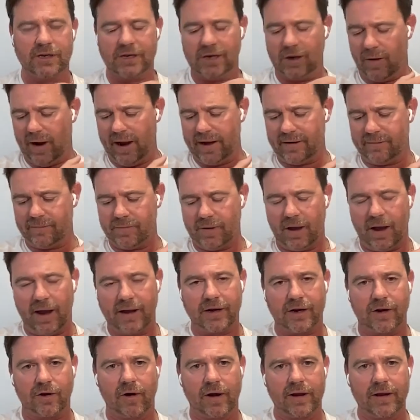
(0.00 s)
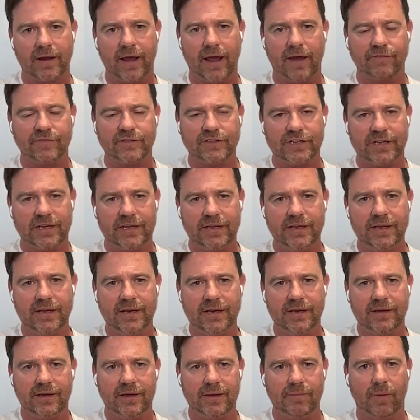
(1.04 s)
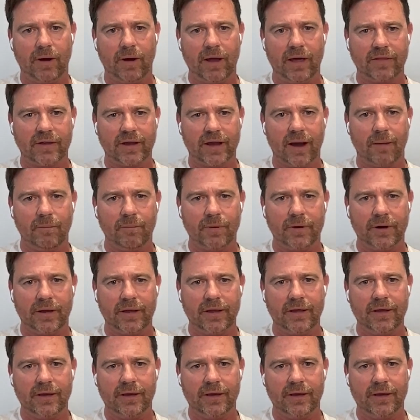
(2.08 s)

know, I had a, I had a great FD in my other company,